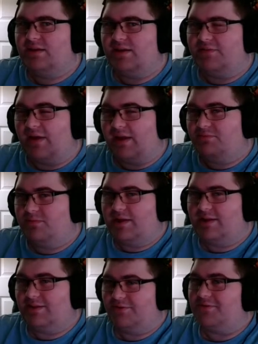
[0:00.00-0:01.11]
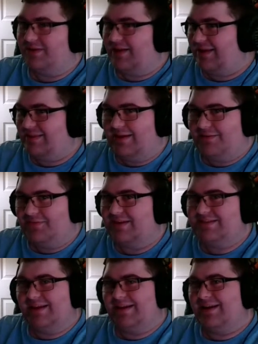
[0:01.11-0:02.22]
if I went through and I left
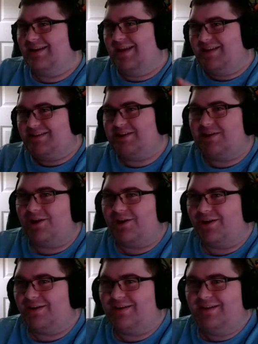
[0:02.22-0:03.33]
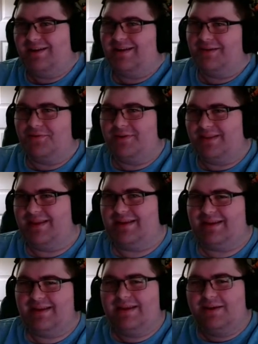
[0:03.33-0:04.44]
this like on HDR and everything,